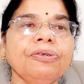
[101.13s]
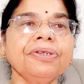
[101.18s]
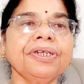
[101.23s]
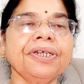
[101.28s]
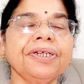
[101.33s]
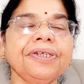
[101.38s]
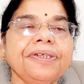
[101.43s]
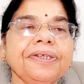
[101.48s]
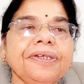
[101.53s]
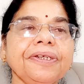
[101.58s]
on
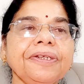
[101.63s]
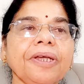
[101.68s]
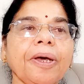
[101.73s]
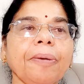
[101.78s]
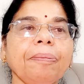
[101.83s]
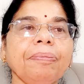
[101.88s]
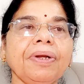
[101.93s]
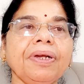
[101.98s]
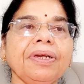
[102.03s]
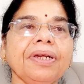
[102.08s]
18th
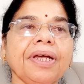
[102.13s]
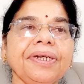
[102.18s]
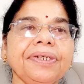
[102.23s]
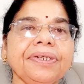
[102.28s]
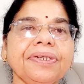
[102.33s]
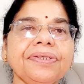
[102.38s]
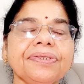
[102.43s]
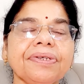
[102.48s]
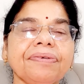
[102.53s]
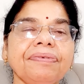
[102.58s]
April
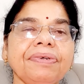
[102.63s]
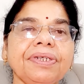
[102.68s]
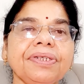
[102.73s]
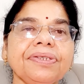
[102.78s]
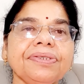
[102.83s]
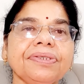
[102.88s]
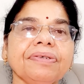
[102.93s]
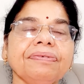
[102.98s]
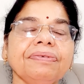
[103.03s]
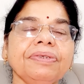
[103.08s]

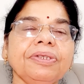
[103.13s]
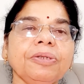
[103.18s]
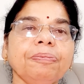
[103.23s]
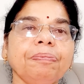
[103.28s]
1977,